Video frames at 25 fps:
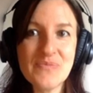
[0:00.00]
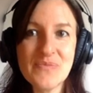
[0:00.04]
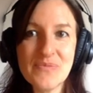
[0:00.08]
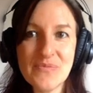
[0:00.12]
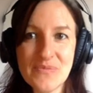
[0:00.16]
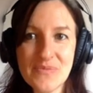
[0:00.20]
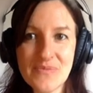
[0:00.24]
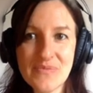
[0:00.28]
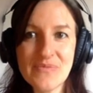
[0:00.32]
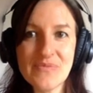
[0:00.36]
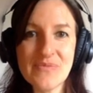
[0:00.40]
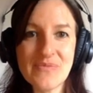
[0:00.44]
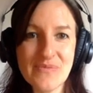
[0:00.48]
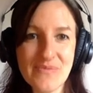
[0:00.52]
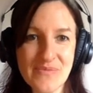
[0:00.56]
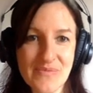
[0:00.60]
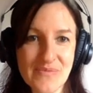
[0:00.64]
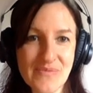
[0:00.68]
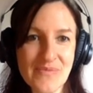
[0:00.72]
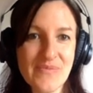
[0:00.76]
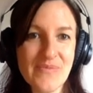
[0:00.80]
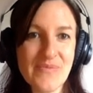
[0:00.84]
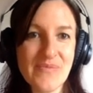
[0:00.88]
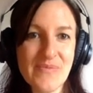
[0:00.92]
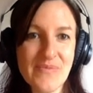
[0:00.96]

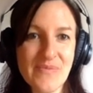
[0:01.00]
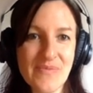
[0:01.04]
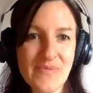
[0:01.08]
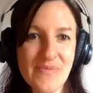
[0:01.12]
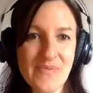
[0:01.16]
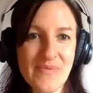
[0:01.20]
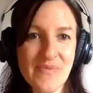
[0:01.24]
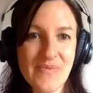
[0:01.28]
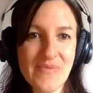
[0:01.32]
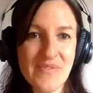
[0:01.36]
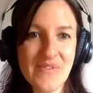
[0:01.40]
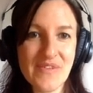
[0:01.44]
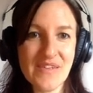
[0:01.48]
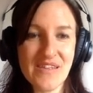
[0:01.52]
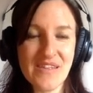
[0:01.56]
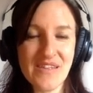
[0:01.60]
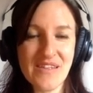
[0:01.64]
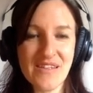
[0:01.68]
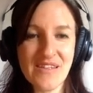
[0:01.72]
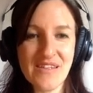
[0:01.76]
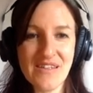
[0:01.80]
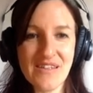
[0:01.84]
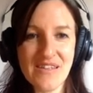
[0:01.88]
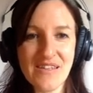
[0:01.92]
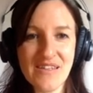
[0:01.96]

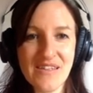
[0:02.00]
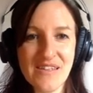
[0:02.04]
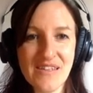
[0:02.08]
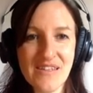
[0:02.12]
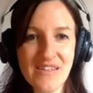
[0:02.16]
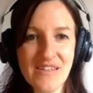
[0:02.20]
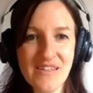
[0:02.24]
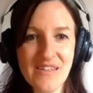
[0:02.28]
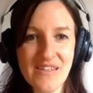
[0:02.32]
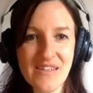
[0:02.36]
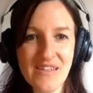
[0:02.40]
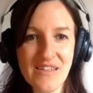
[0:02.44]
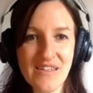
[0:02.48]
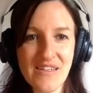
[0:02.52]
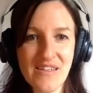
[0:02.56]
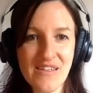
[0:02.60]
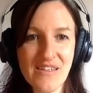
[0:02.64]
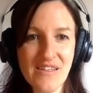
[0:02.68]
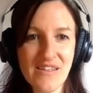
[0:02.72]
(silent)